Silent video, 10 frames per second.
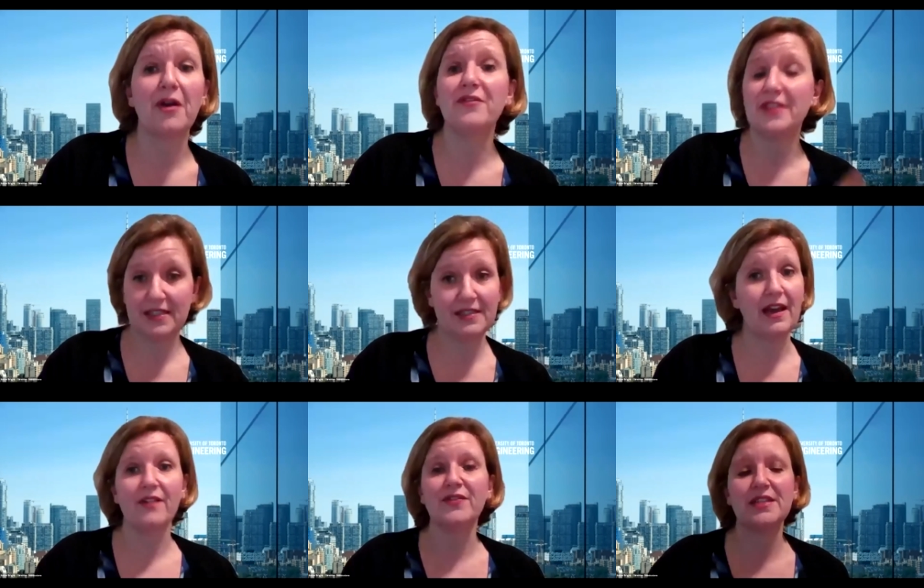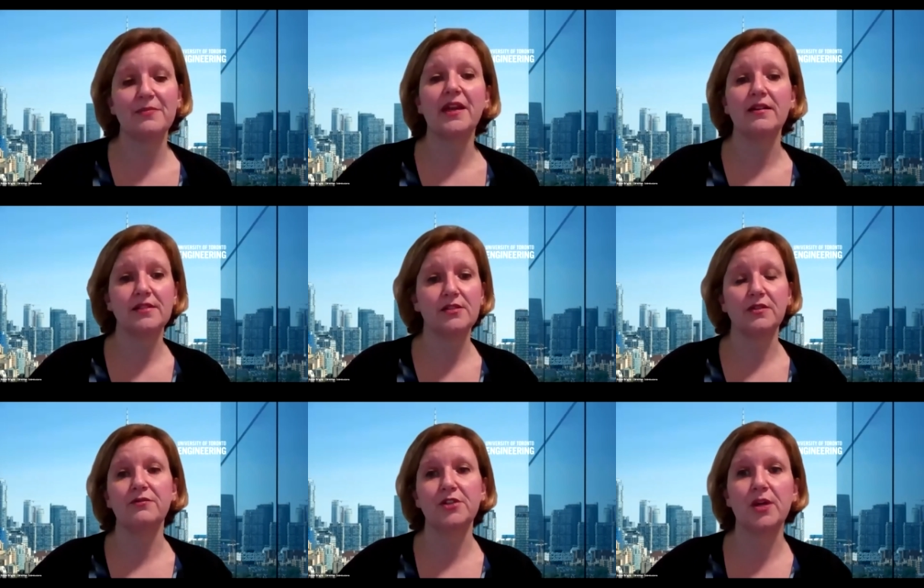If it's something else,
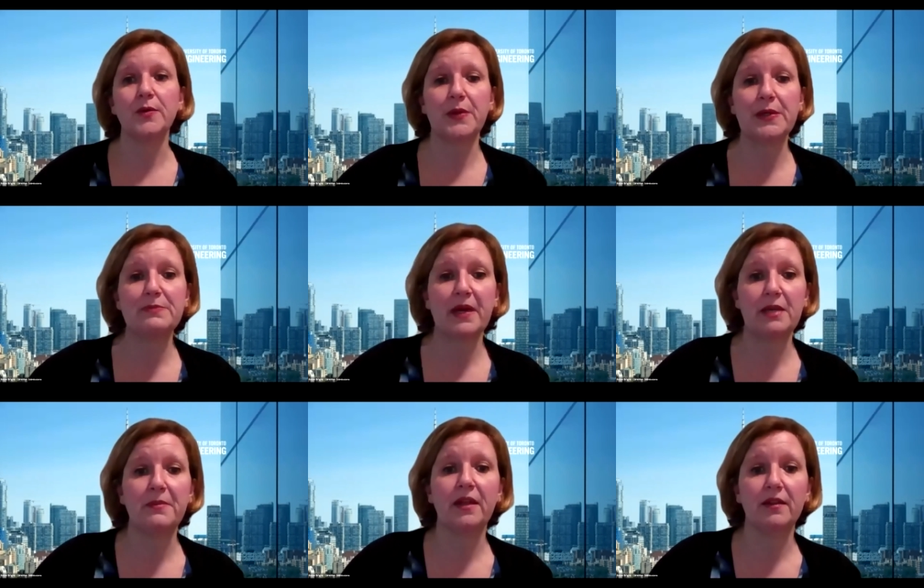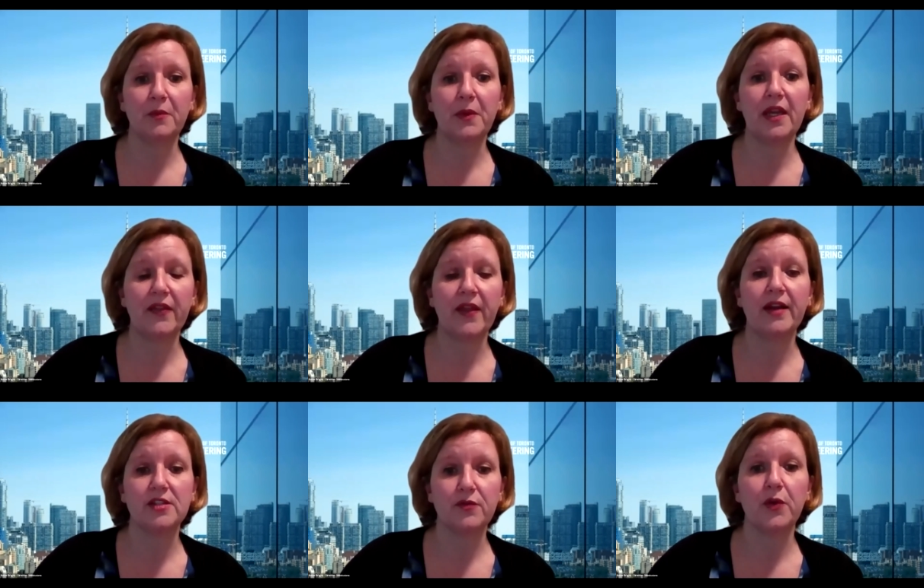certainly reach out to us by email and we can get that
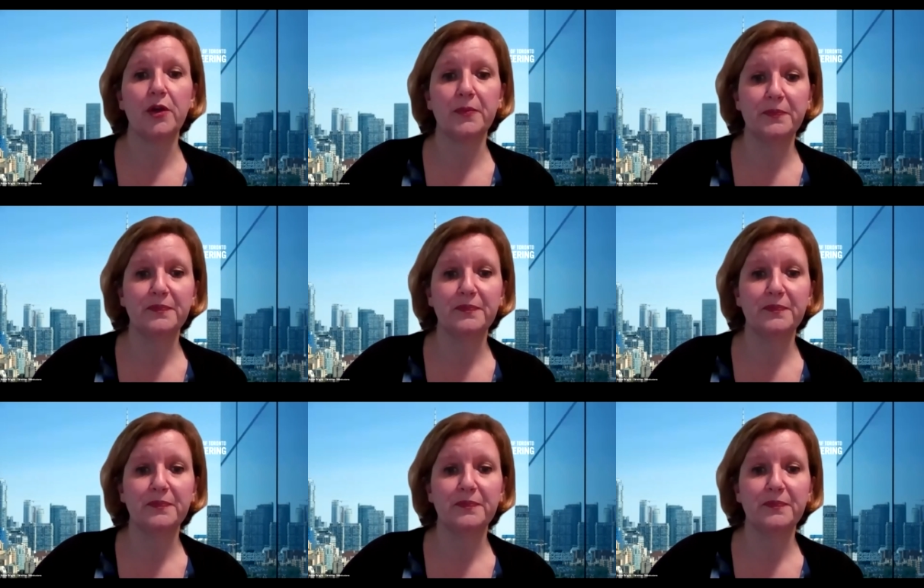answer for you.